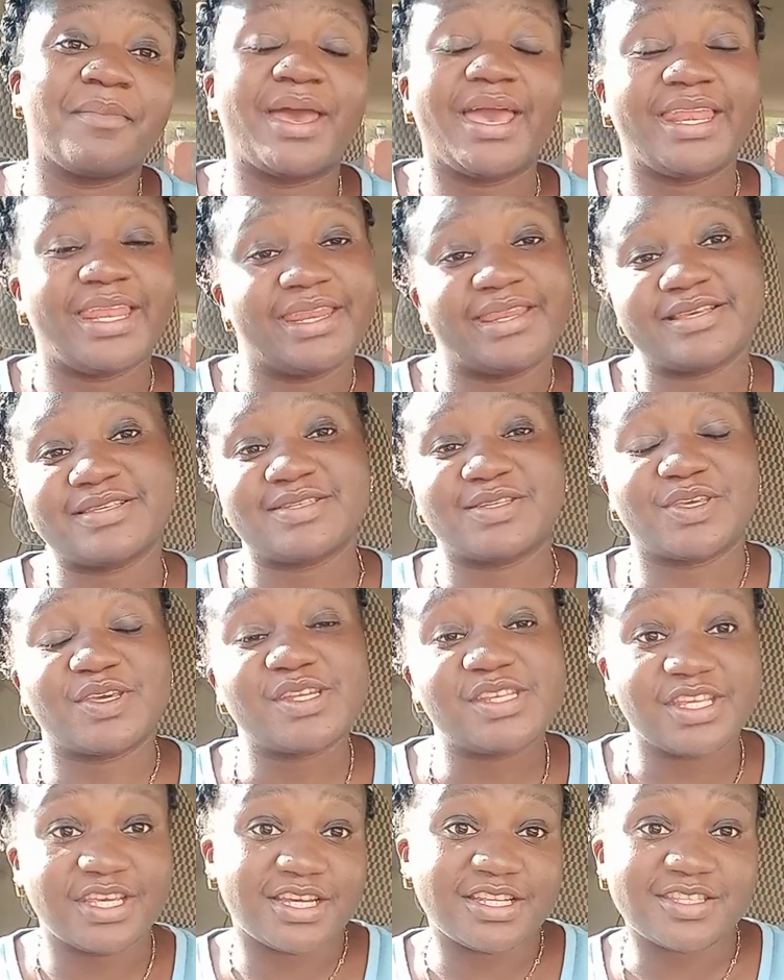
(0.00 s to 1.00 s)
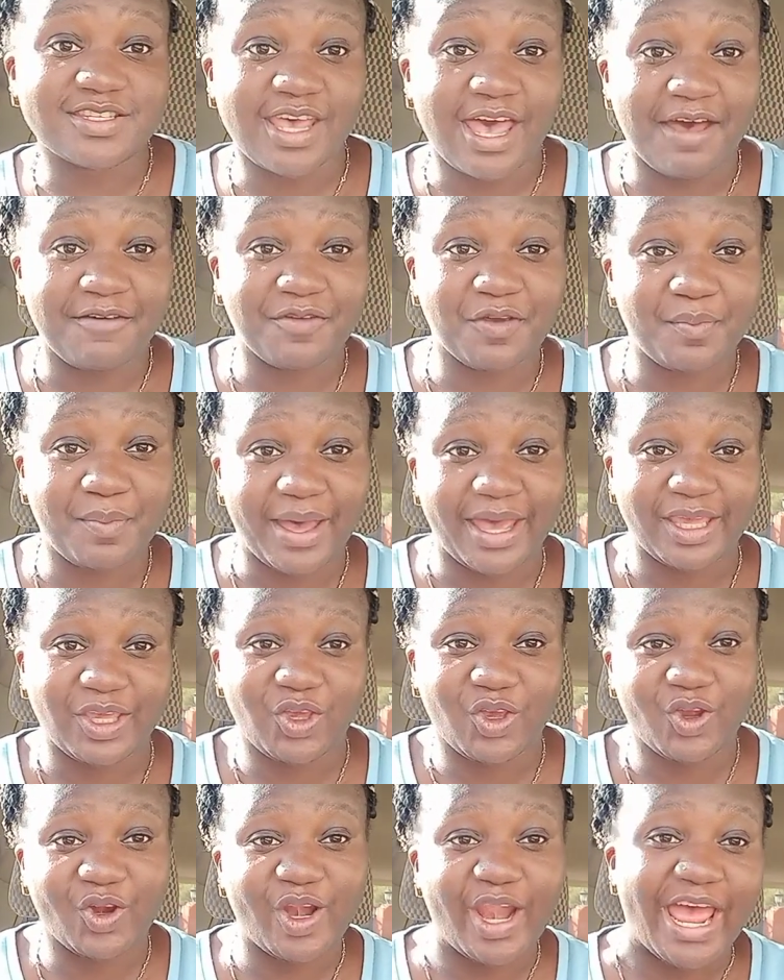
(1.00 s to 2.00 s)
and it is good good to have you back
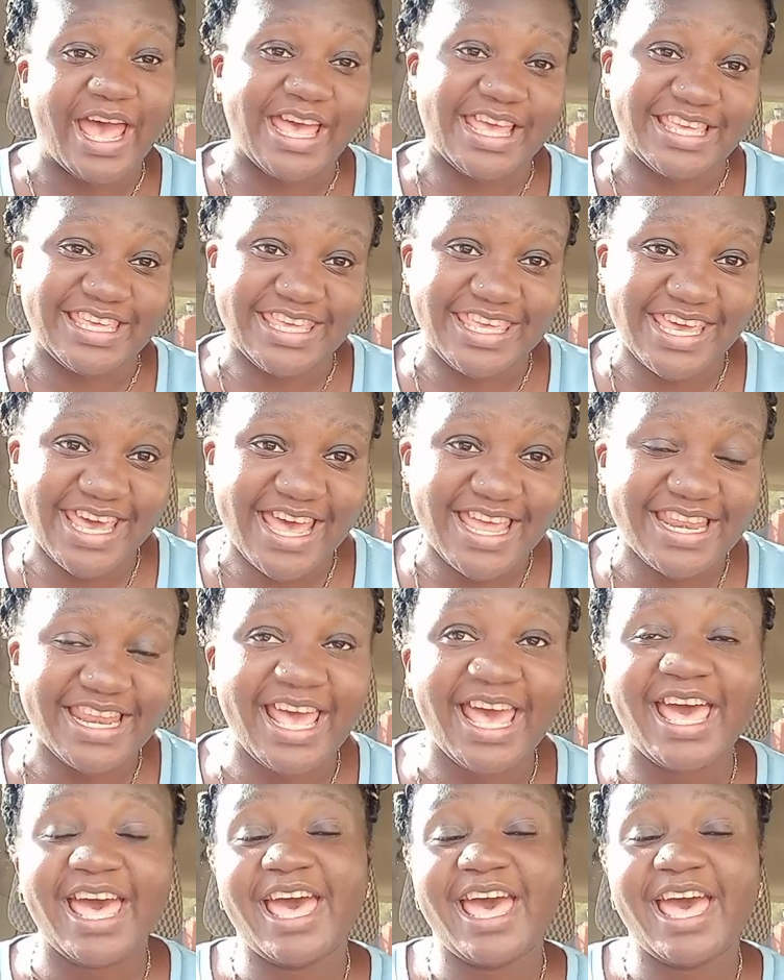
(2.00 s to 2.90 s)
here again